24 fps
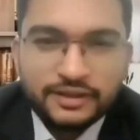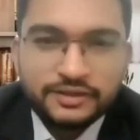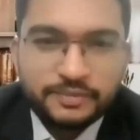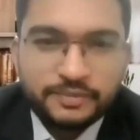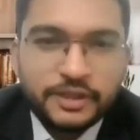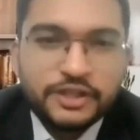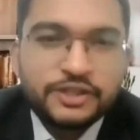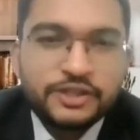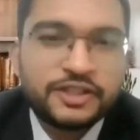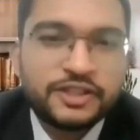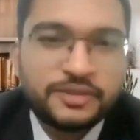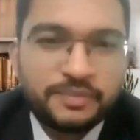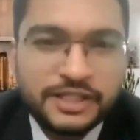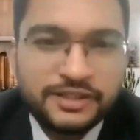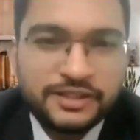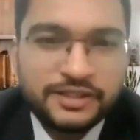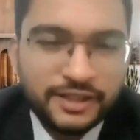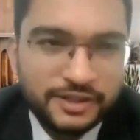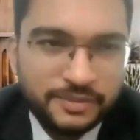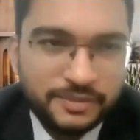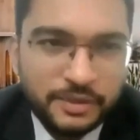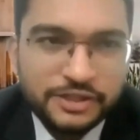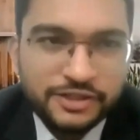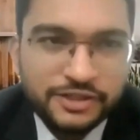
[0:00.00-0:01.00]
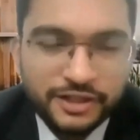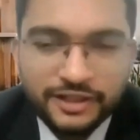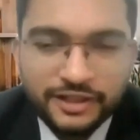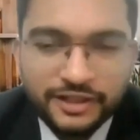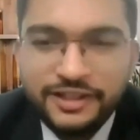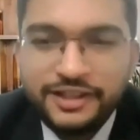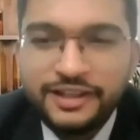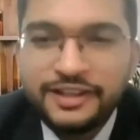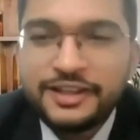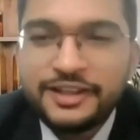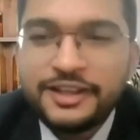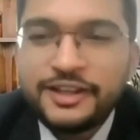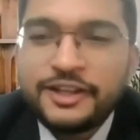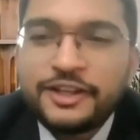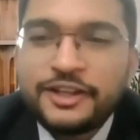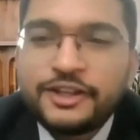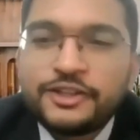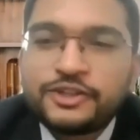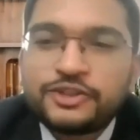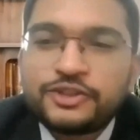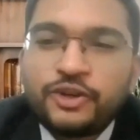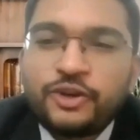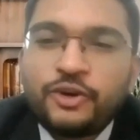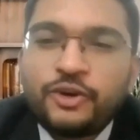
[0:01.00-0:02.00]
especially.
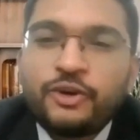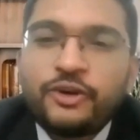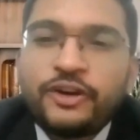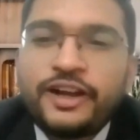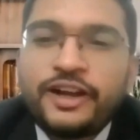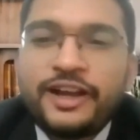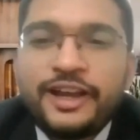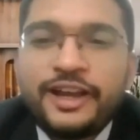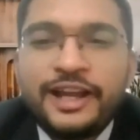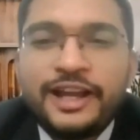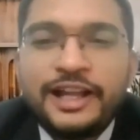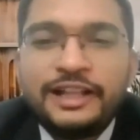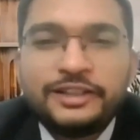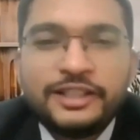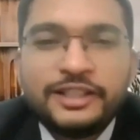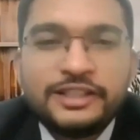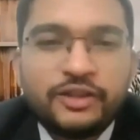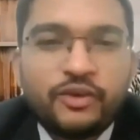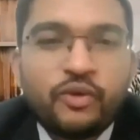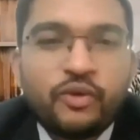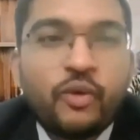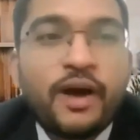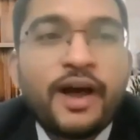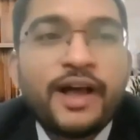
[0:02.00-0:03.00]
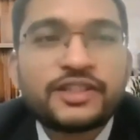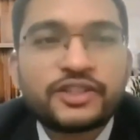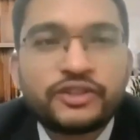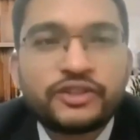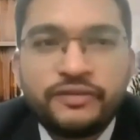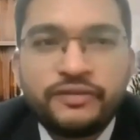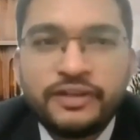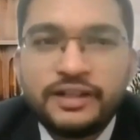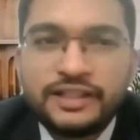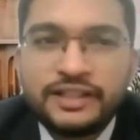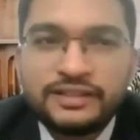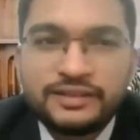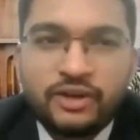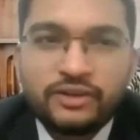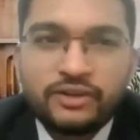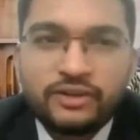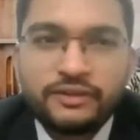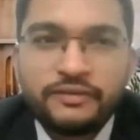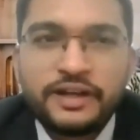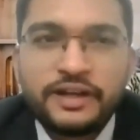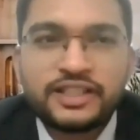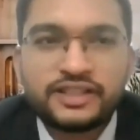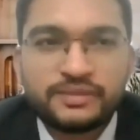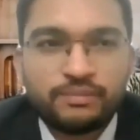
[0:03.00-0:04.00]
So health is a vast field; it's not a
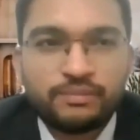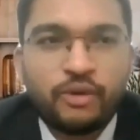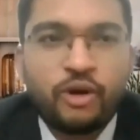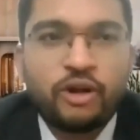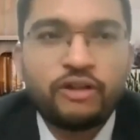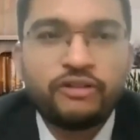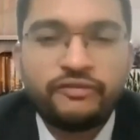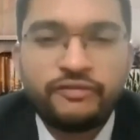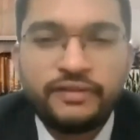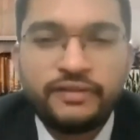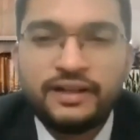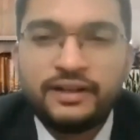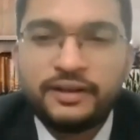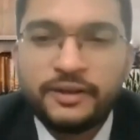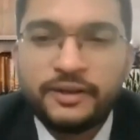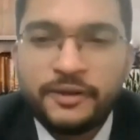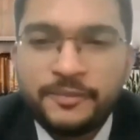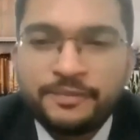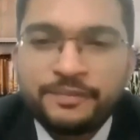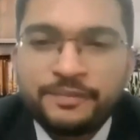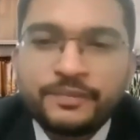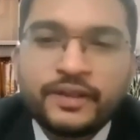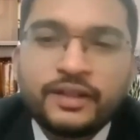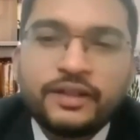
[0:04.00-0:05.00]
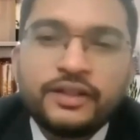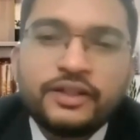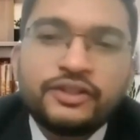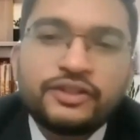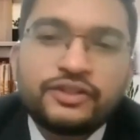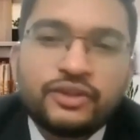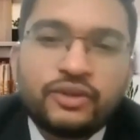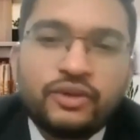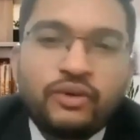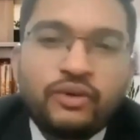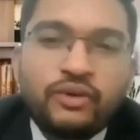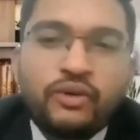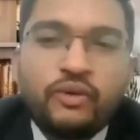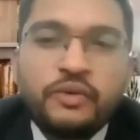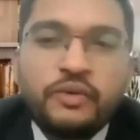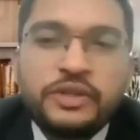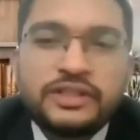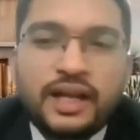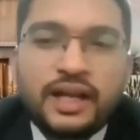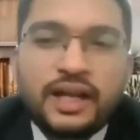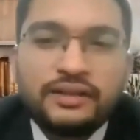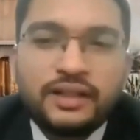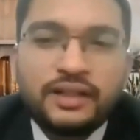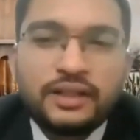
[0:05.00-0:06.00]
very small field. So which
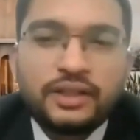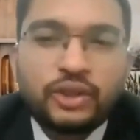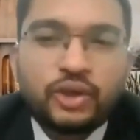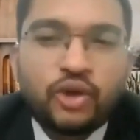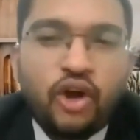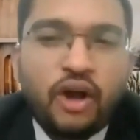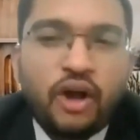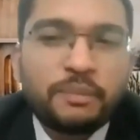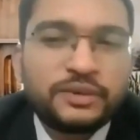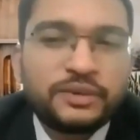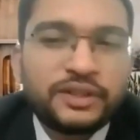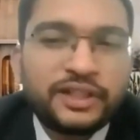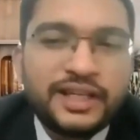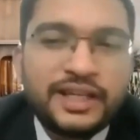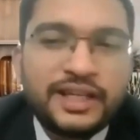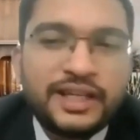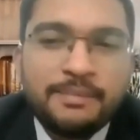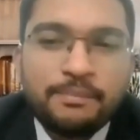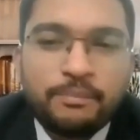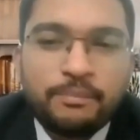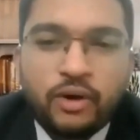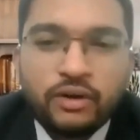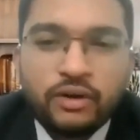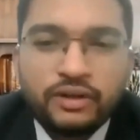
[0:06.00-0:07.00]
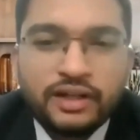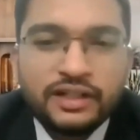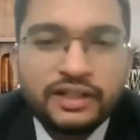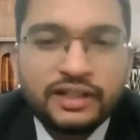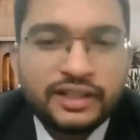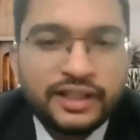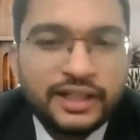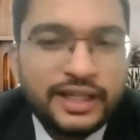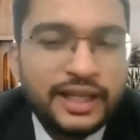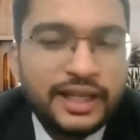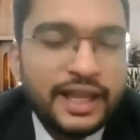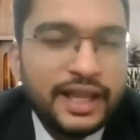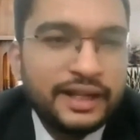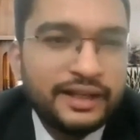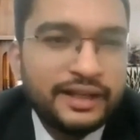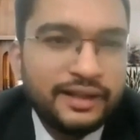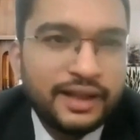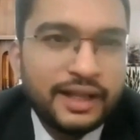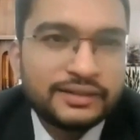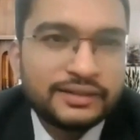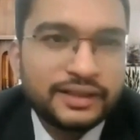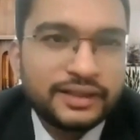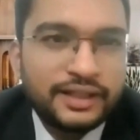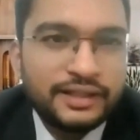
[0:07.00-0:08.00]
are the top 3 important key
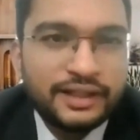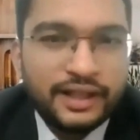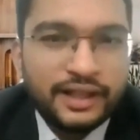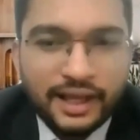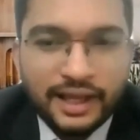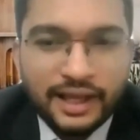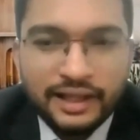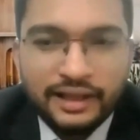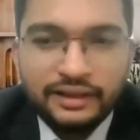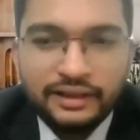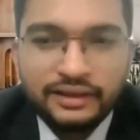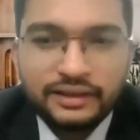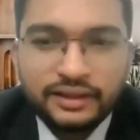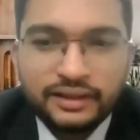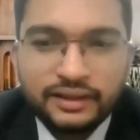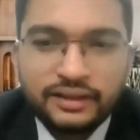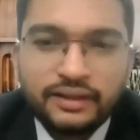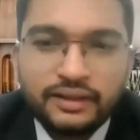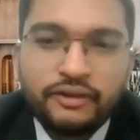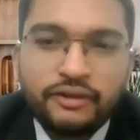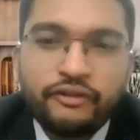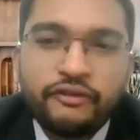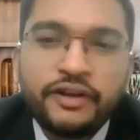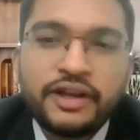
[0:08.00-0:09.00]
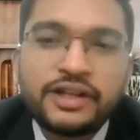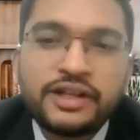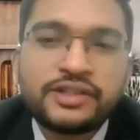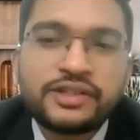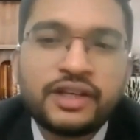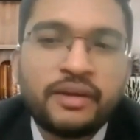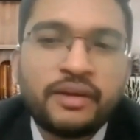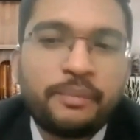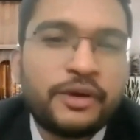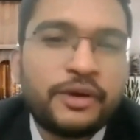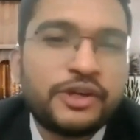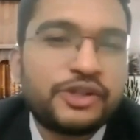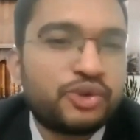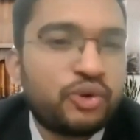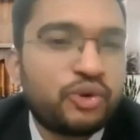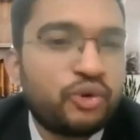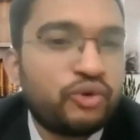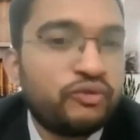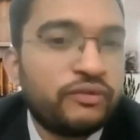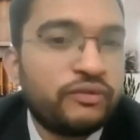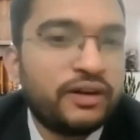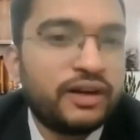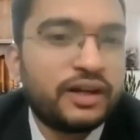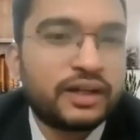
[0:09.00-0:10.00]
areas in health where shapers
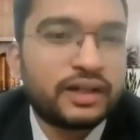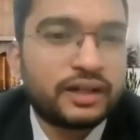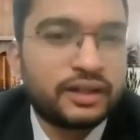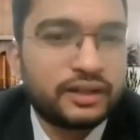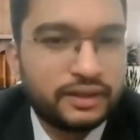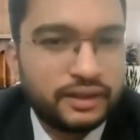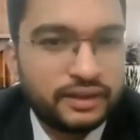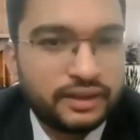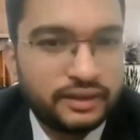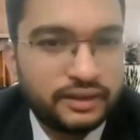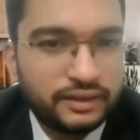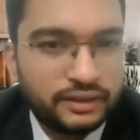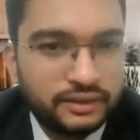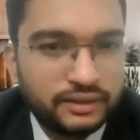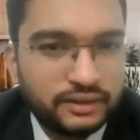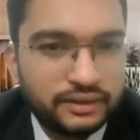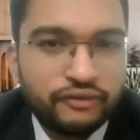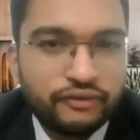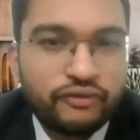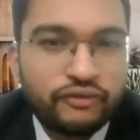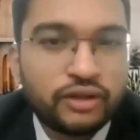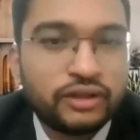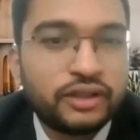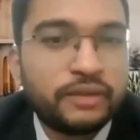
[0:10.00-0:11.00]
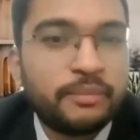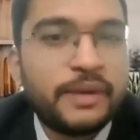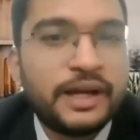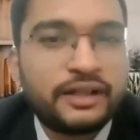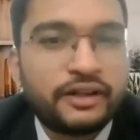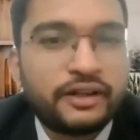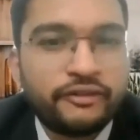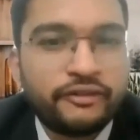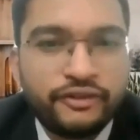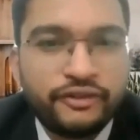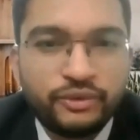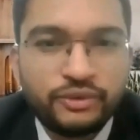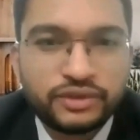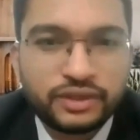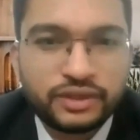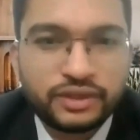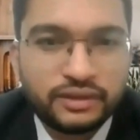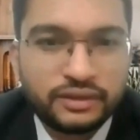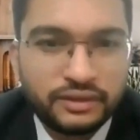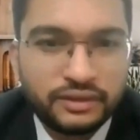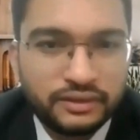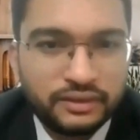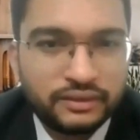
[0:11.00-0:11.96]
should work for the better future?